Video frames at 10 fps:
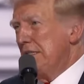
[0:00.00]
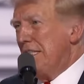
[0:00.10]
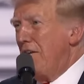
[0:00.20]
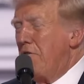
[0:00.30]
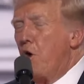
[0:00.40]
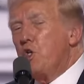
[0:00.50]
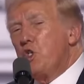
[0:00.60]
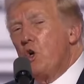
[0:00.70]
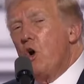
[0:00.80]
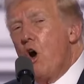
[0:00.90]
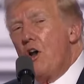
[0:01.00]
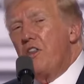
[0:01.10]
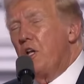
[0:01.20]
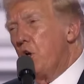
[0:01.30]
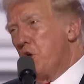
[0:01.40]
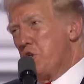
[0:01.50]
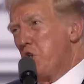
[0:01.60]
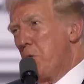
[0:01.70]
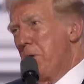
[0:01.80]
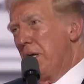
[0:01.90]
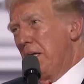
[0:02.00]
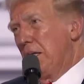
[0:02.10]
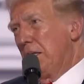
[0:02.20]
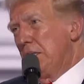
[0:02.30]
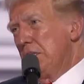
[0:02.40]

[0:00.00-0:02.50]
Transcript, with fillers: They fought so hard, they lost so many.